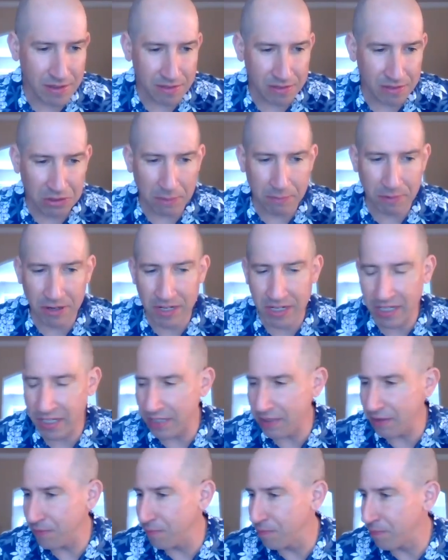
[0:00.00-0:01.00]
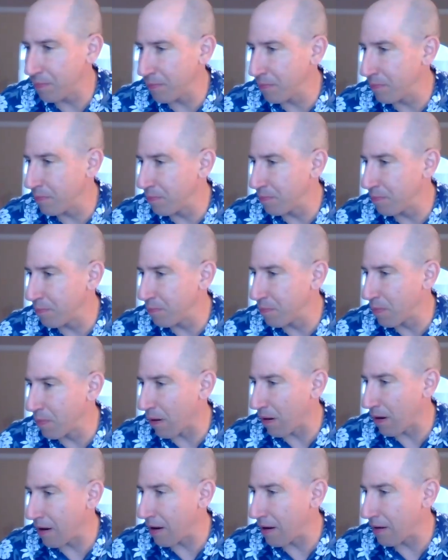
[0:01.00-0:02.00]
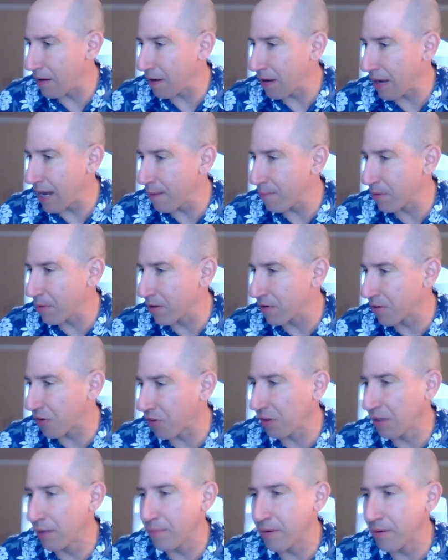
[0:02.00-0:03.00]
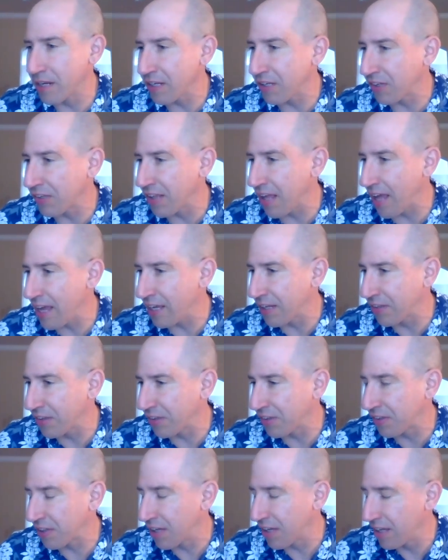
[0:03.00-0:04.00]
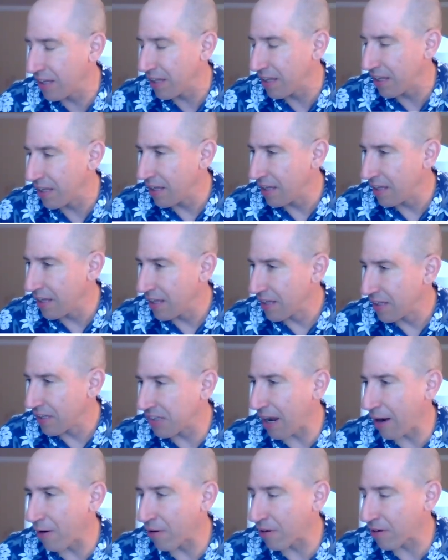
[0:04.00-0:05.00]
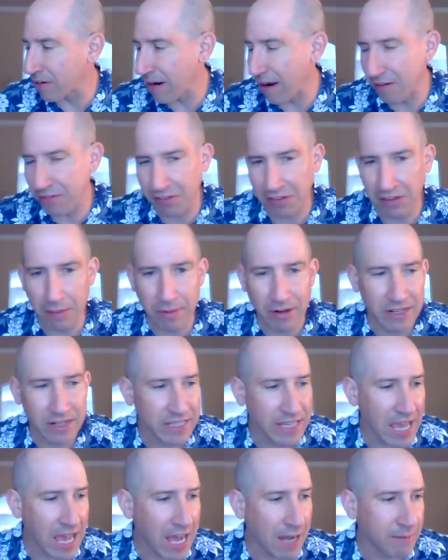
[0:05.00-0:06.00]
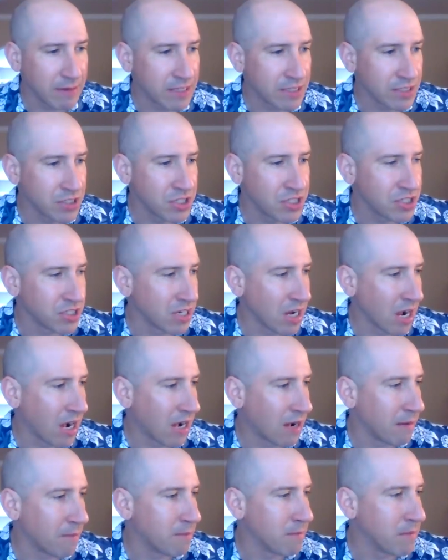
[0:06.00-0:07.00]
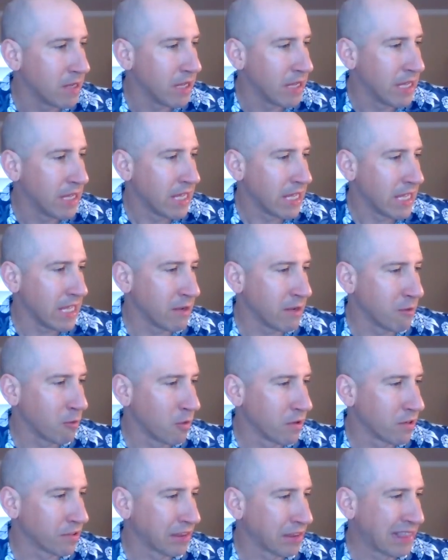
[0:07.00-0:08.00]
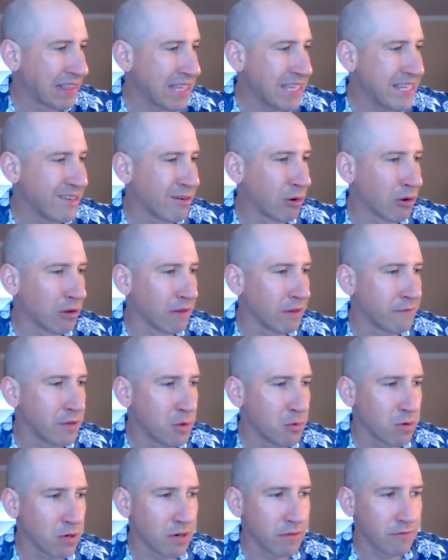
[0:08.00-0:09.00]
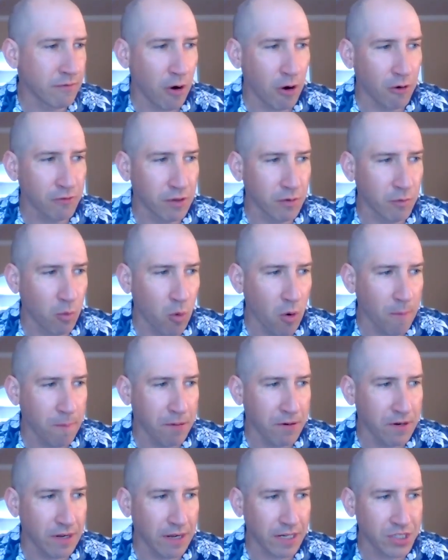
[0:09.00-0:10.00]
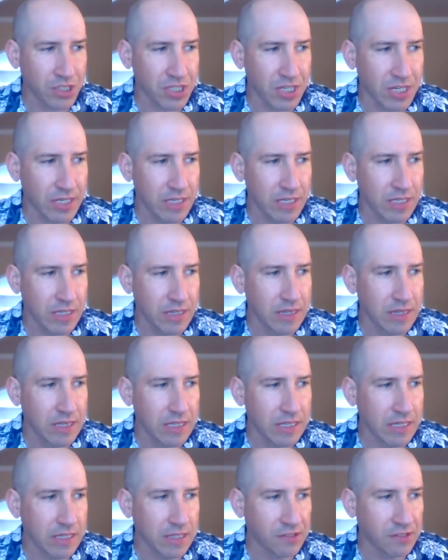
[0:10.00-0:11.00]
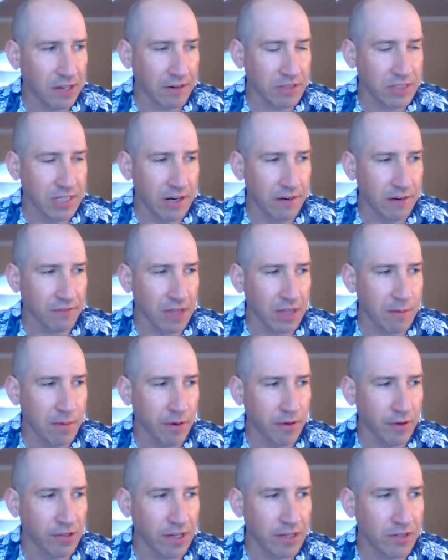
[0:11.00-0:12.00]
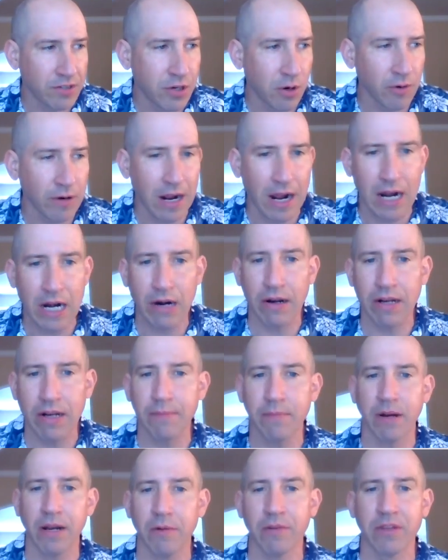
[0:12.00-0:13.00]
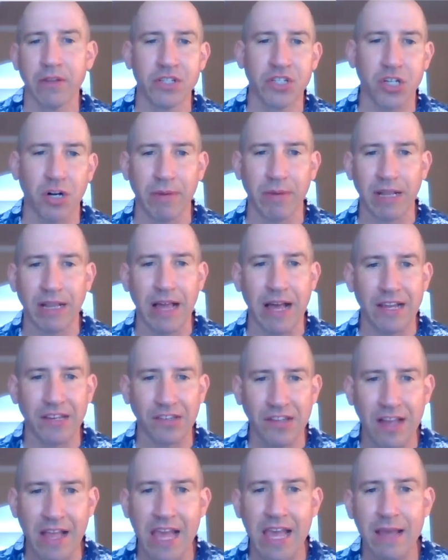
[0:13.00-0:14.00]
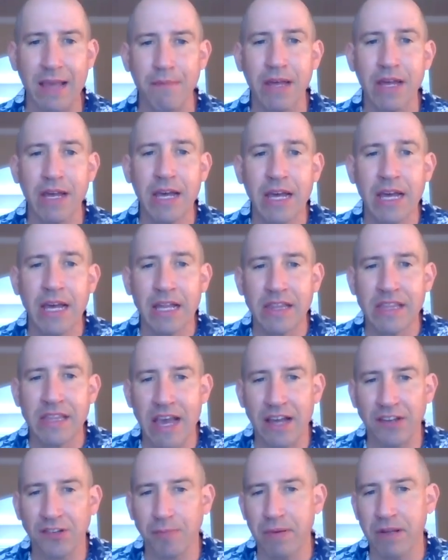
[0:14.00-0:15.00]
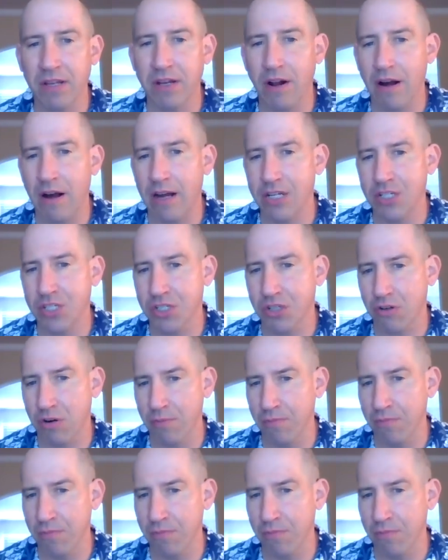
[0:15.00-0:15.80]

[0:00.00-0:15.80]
Liberty hamburgers are Liberty steaks, sauerkraut's Liberty cabbage. It was legal if you were involved in war production. The Secretary of Labor said, don't hire anybody with a German last name. The Espionage